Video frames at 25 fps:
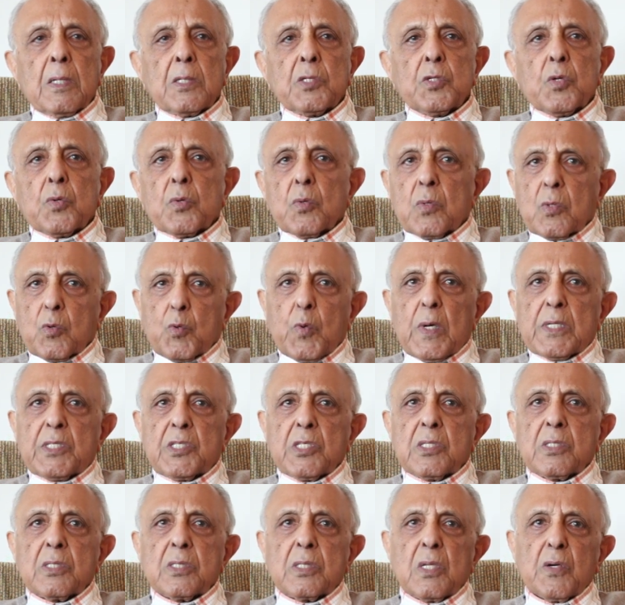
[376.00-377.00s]
So the
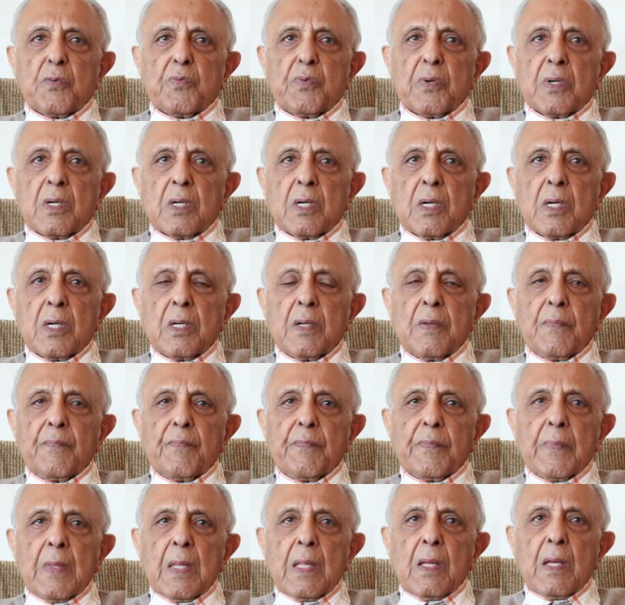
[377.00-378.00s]
questions differ
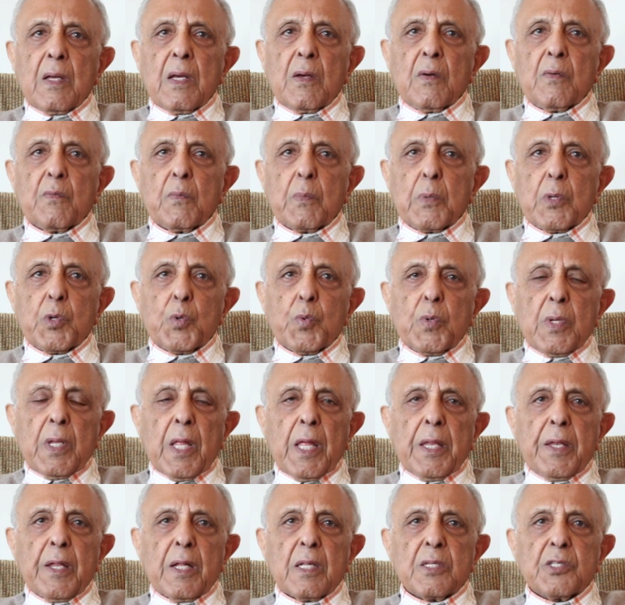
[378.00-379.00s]
between
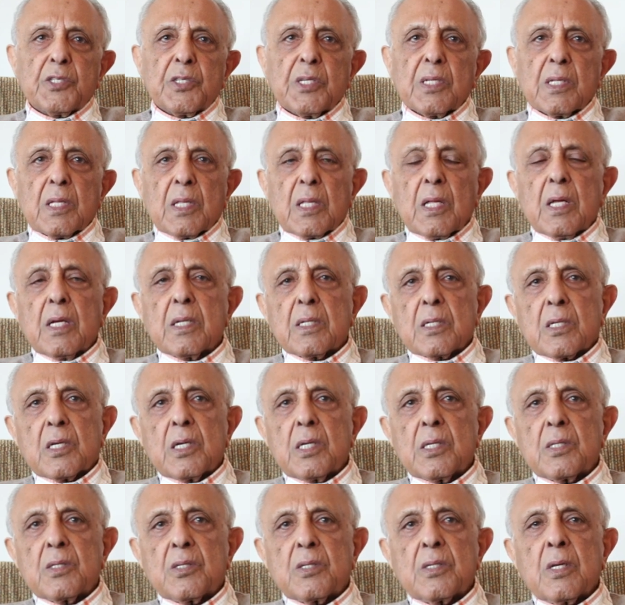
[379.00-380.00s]
adults and
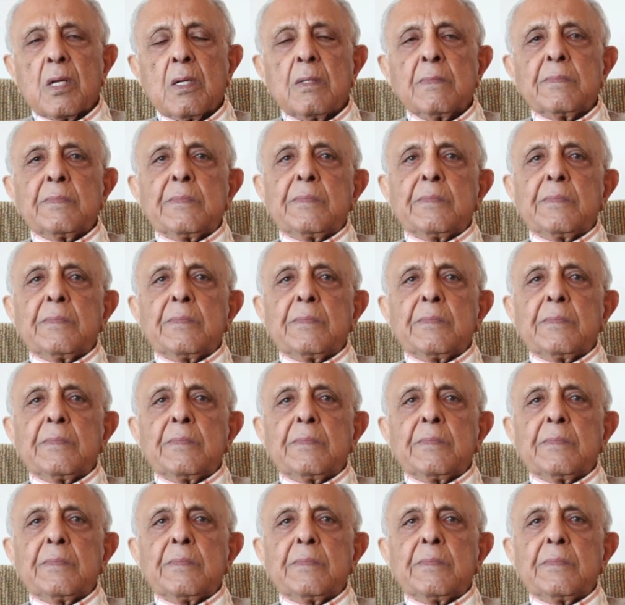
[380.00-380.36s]
kids.